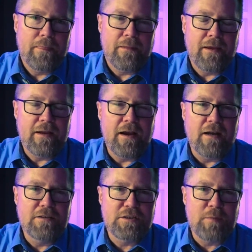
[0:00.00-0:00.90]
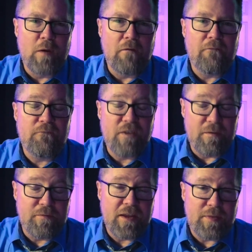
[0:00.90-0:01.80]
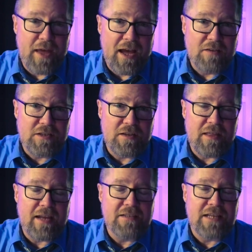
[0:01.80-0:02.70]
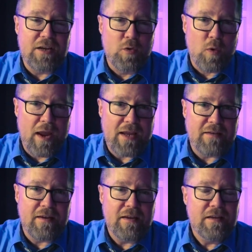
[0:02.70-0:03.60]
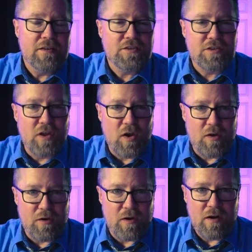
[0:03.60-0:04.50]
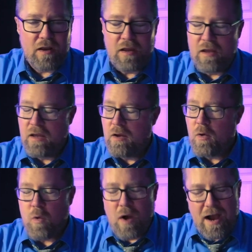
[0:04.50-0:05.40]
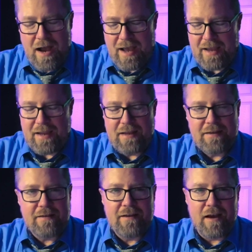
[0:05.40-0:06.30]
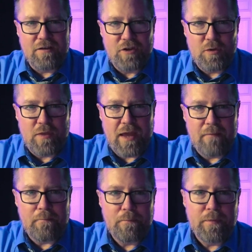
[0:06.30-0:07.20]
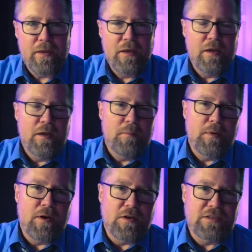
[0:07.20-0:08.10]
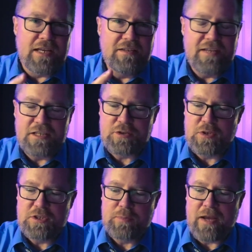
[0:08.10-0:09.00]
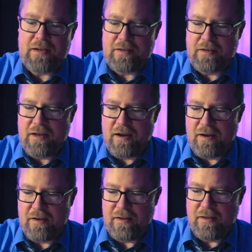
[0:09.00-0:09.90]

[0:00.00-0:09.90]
and God smote 50,000, that is a great slaughter. Why did God do that? Because they disrespected God